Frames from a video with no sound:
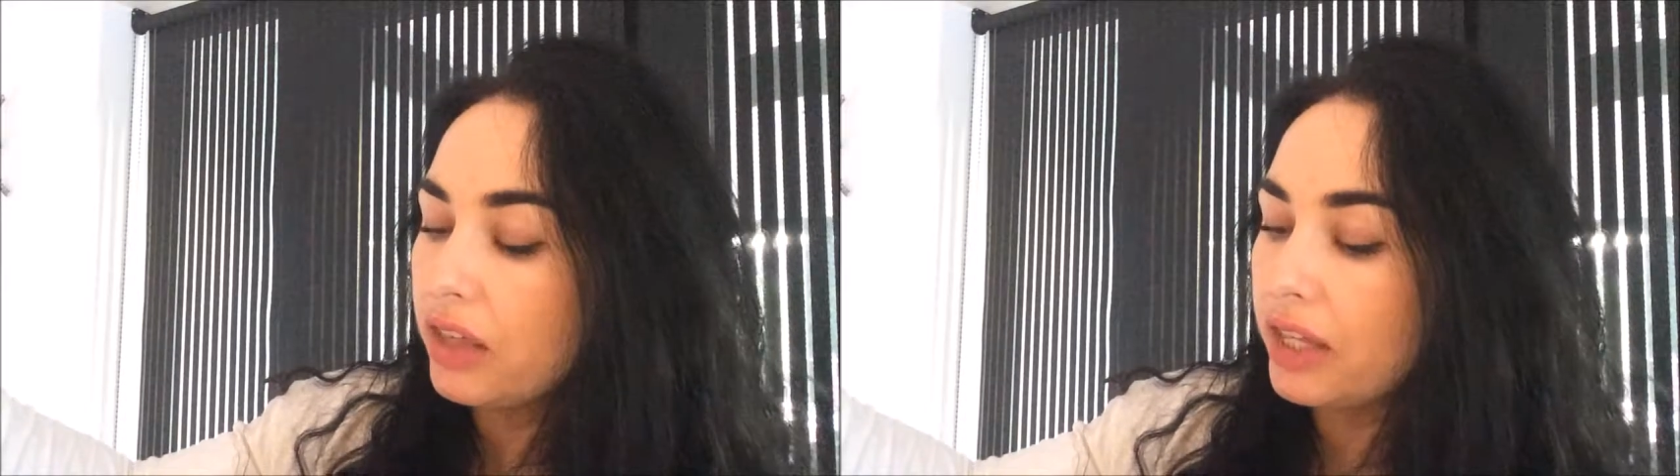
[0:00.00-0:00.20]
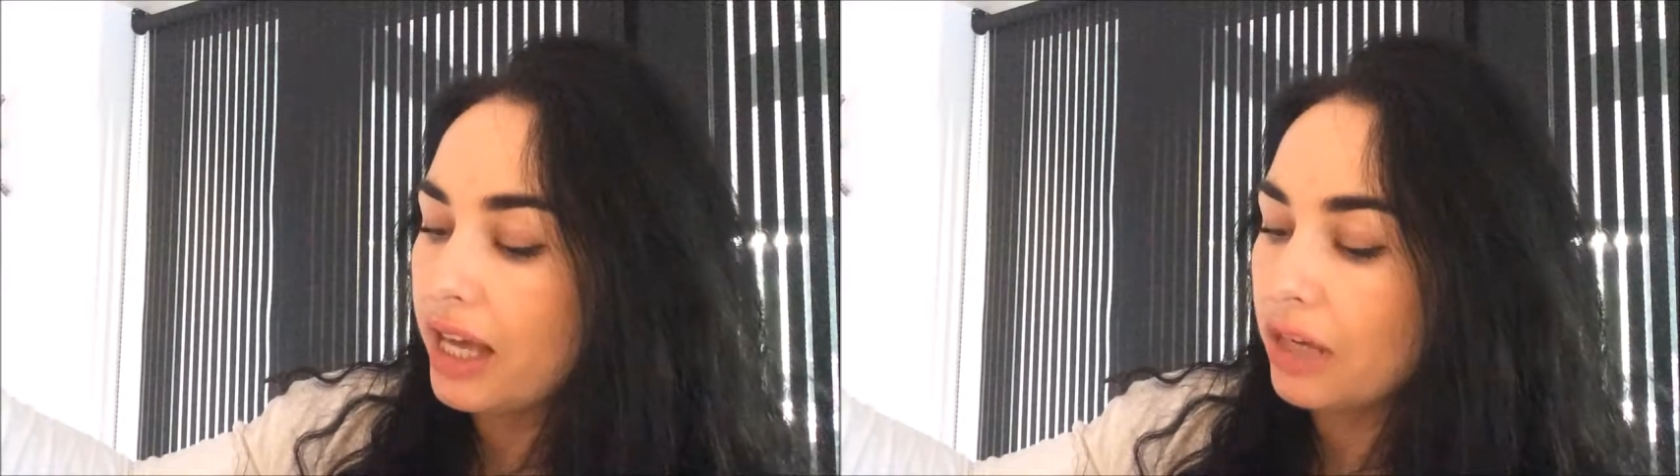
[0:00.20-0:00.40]

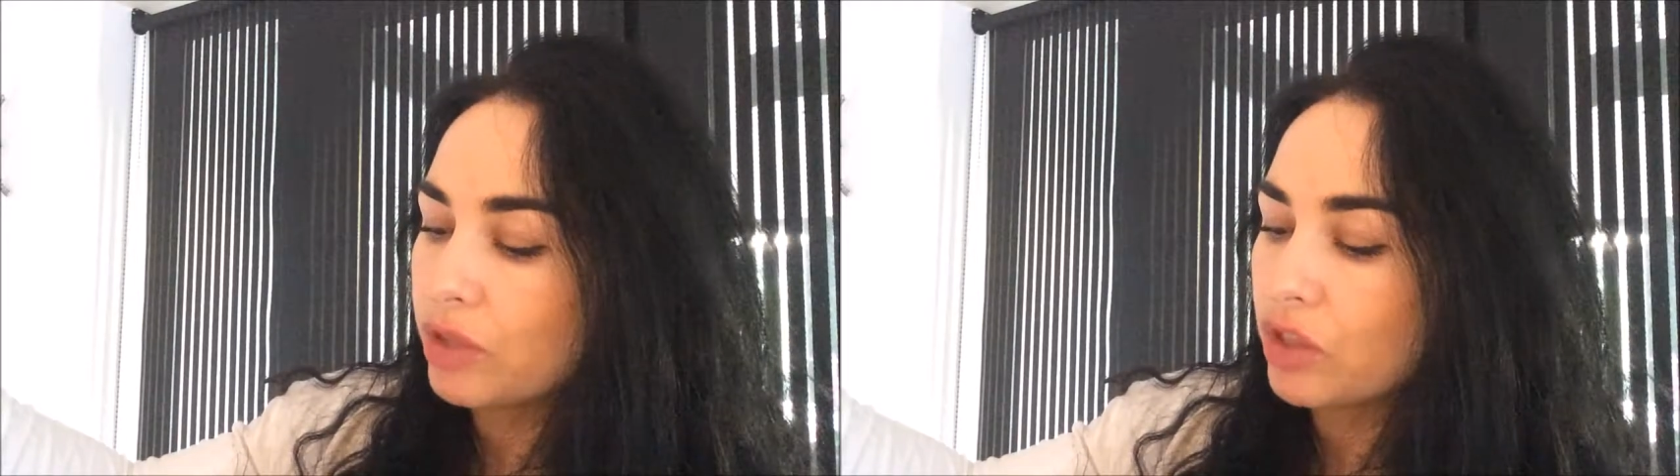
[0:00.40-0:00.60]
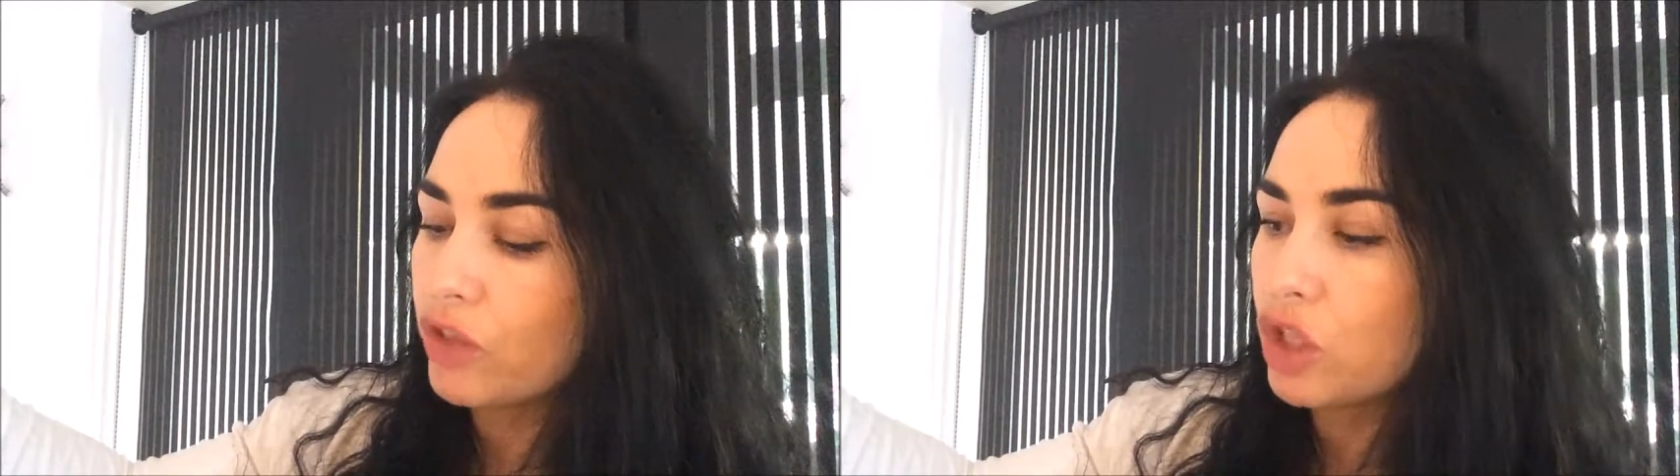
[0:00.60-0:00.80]
the
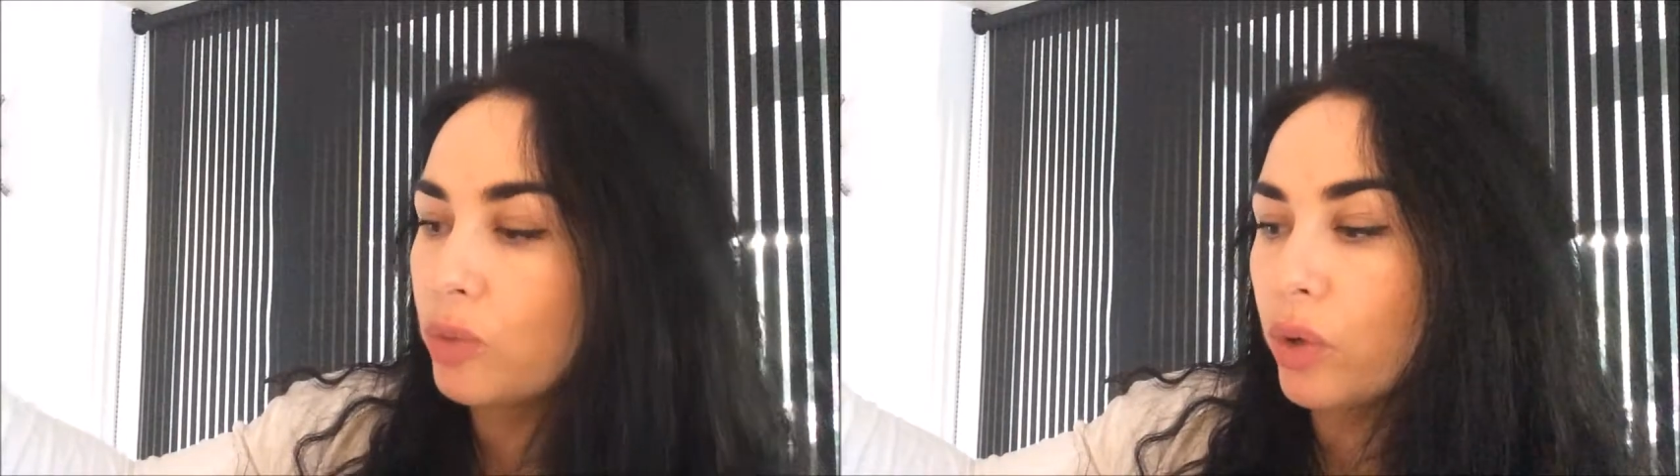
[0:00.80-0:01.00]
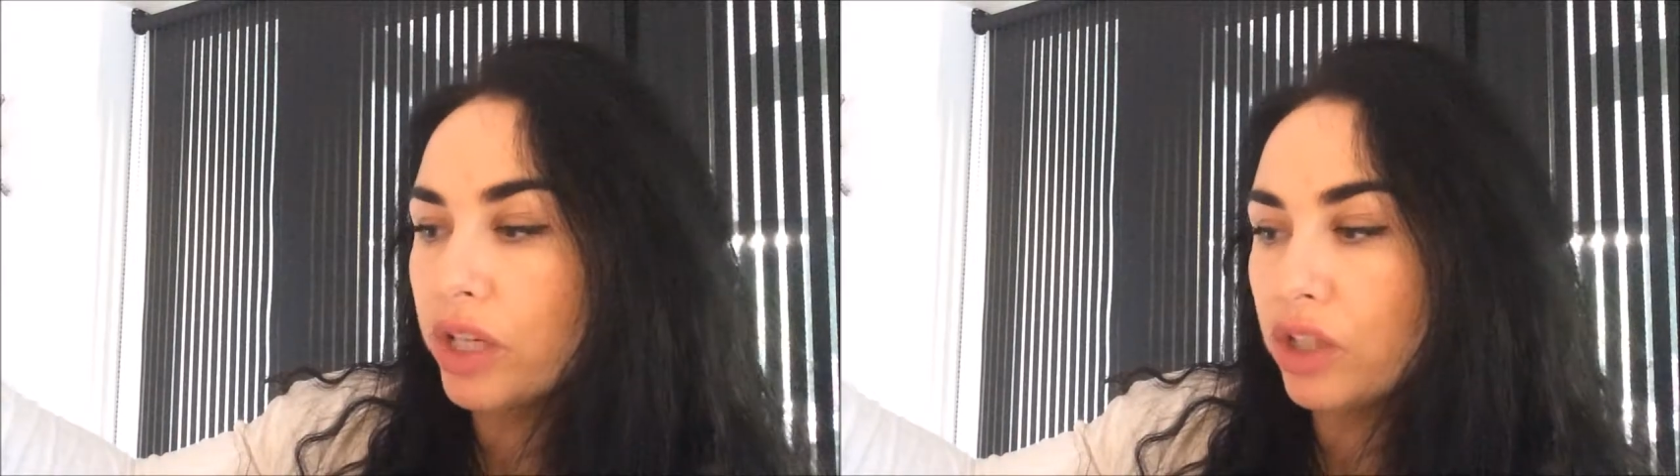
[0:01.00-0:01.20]
element of
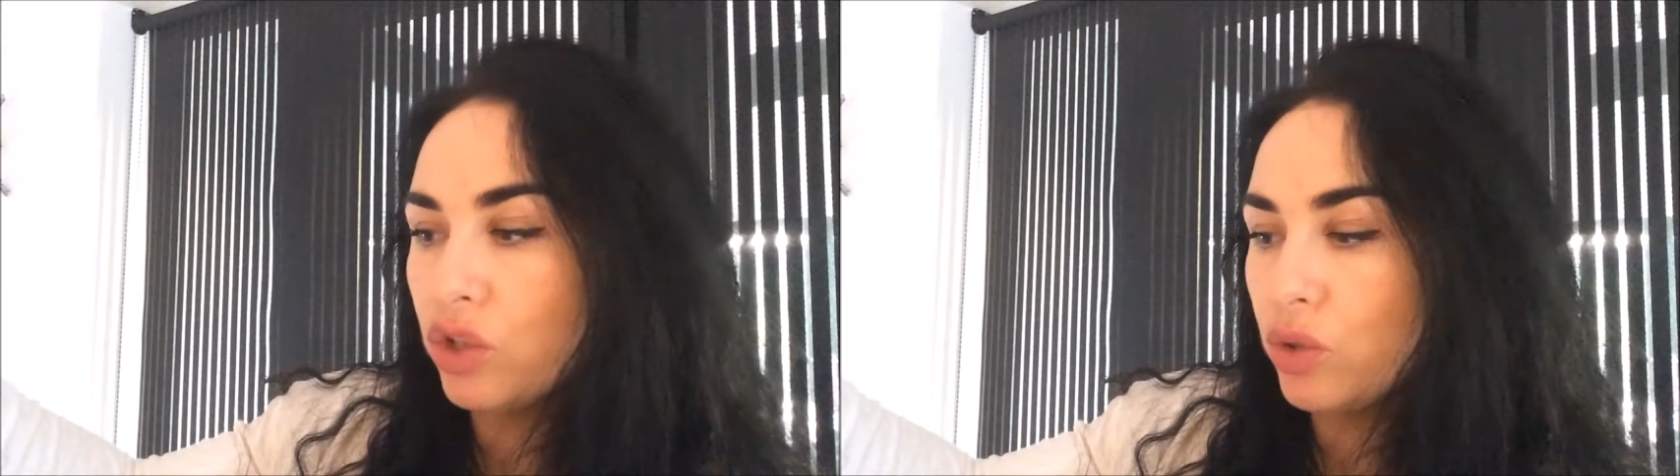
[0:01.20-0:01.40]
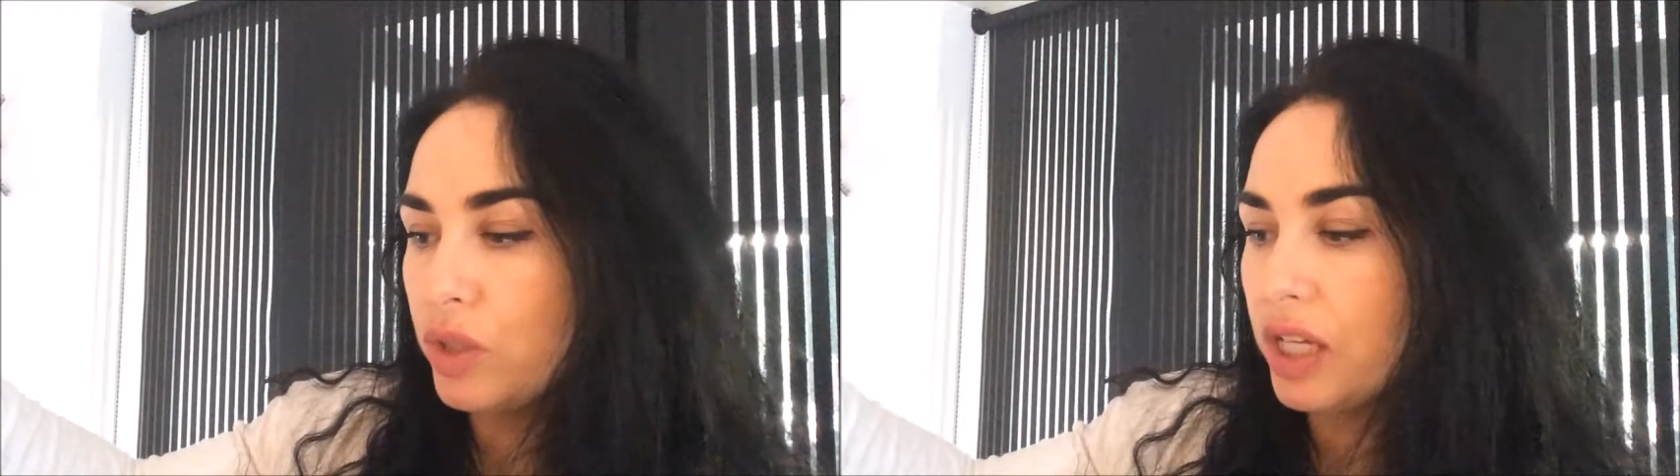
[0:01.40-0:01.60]
exploring
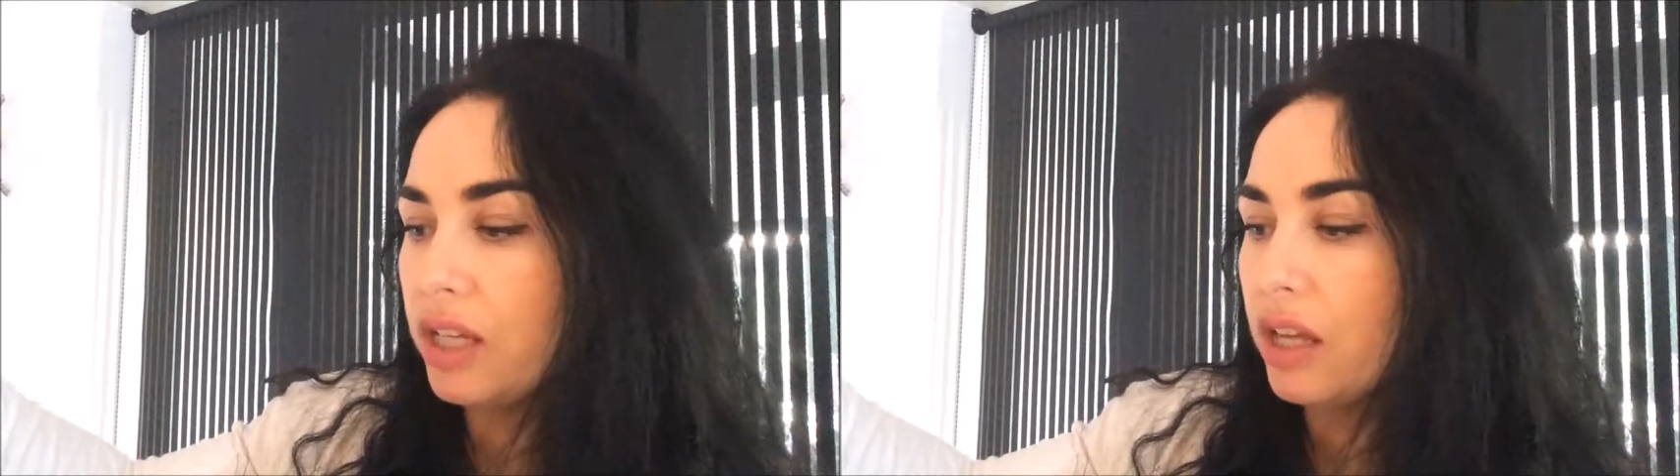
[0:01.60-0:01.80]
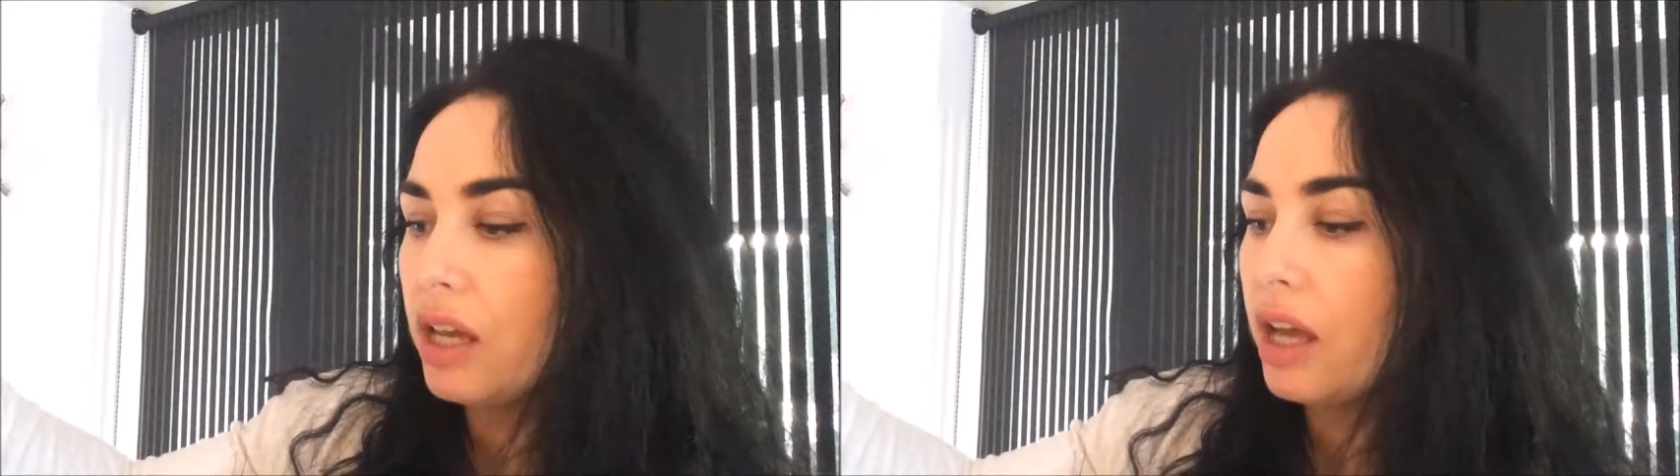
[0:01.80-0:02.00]
and using.